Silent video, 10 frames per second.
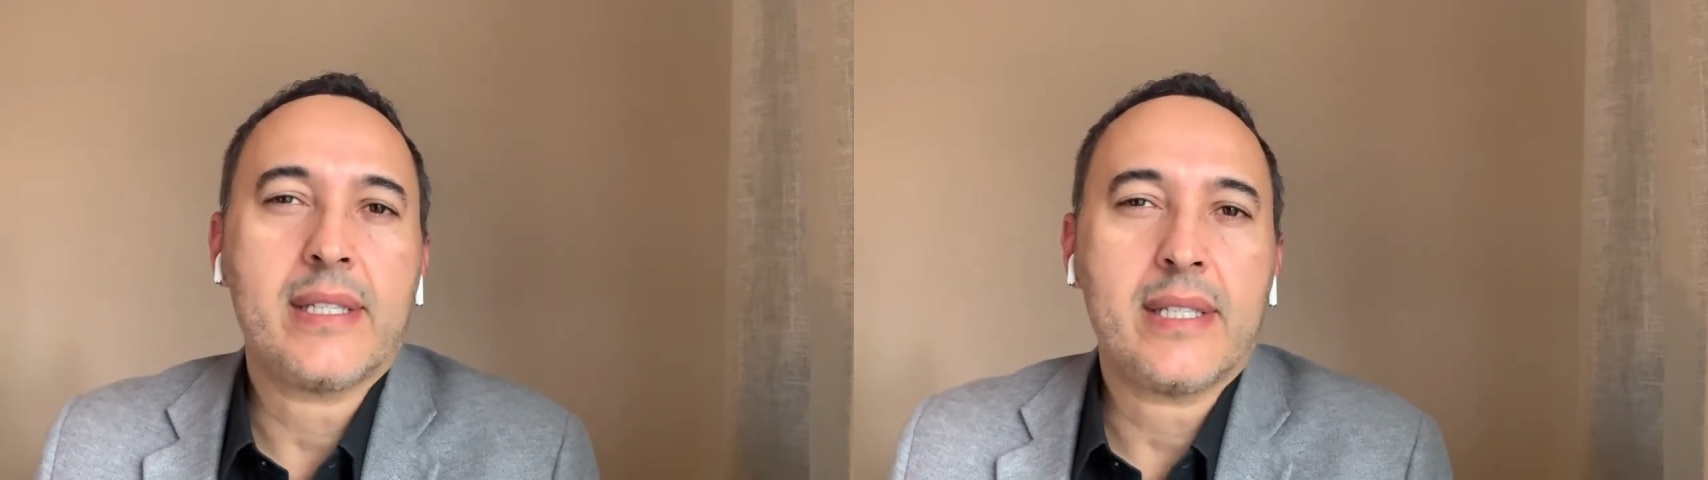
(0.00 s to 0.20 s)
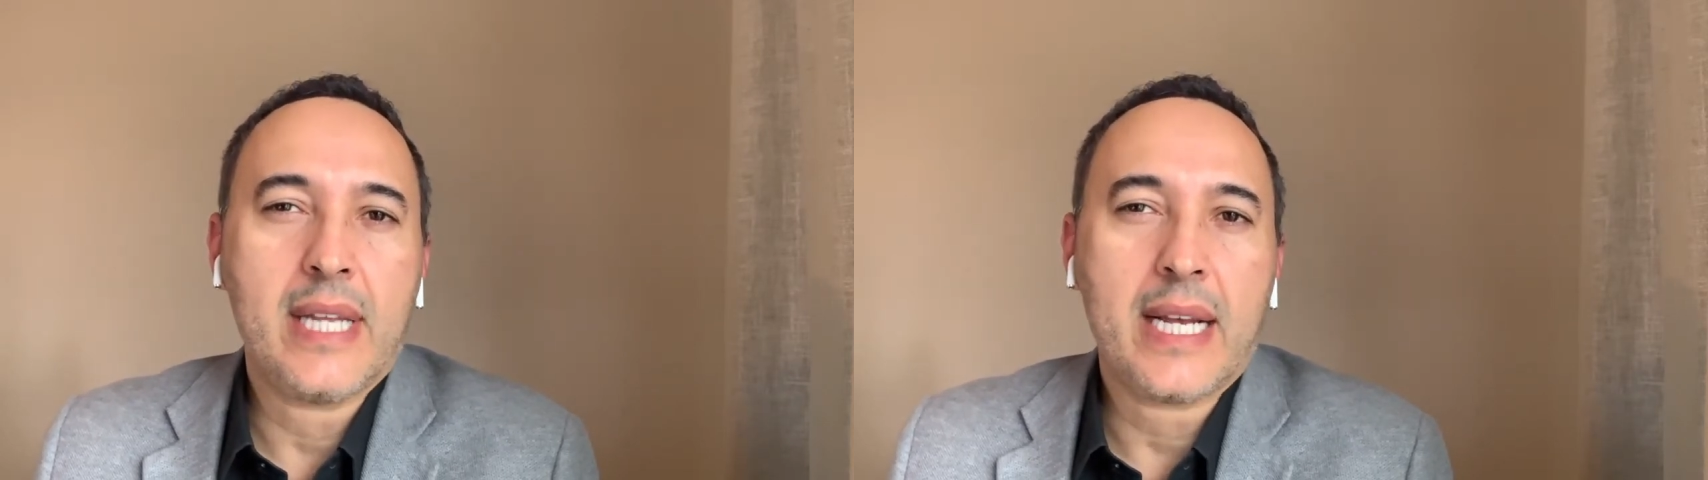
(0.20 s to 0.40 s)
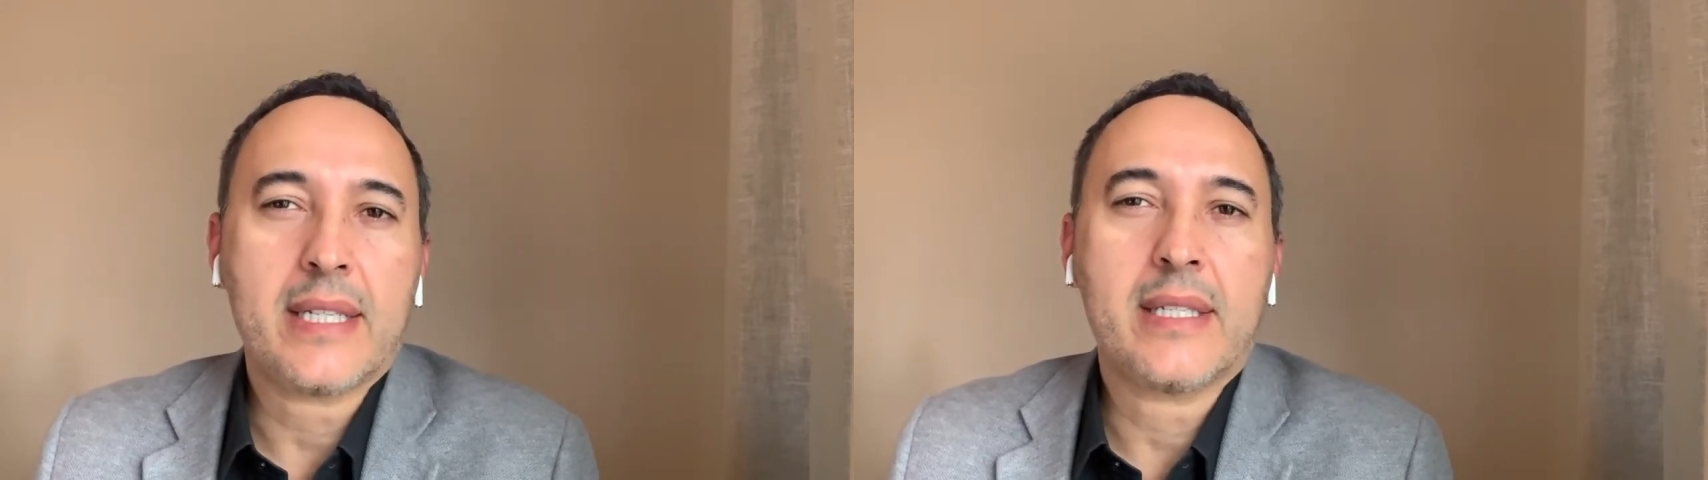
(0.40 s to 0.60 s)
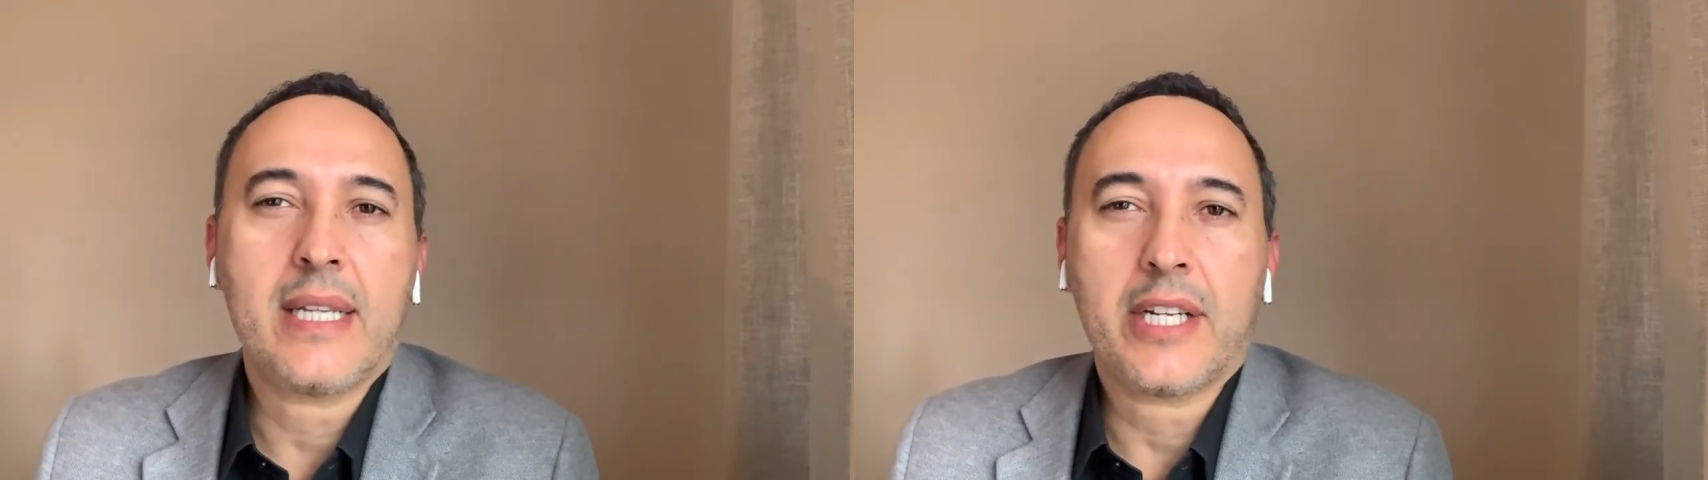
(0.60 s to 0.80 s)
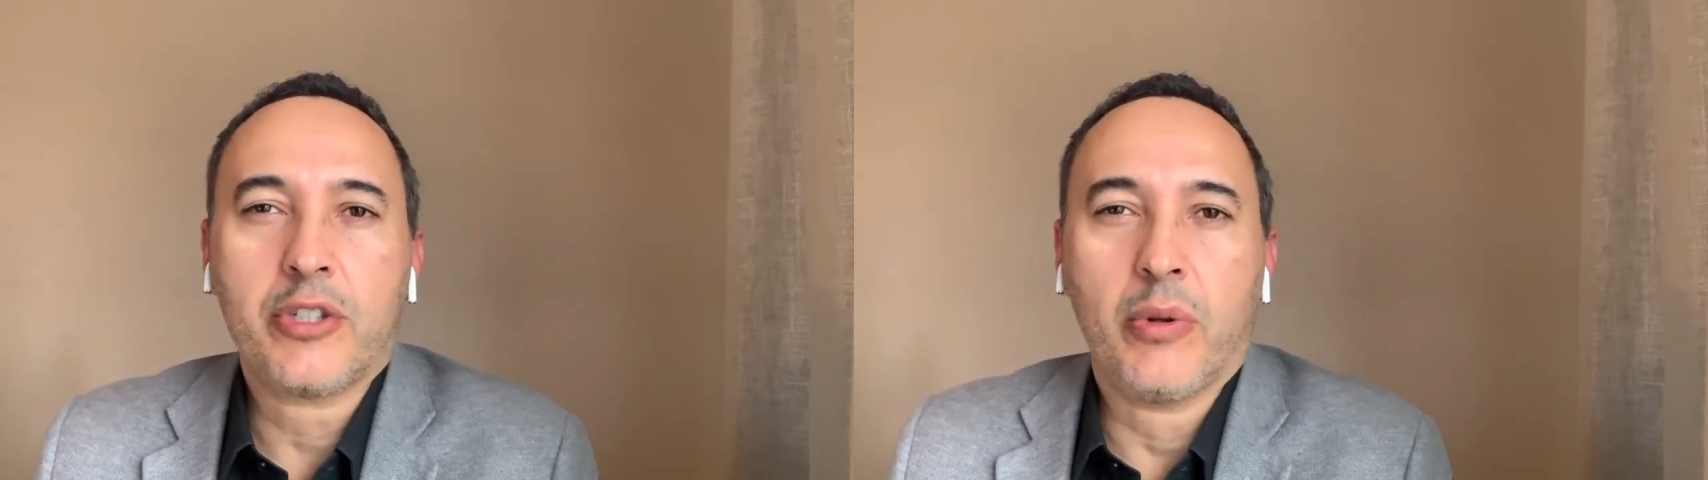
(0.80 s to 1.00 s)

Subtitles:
sex, sexual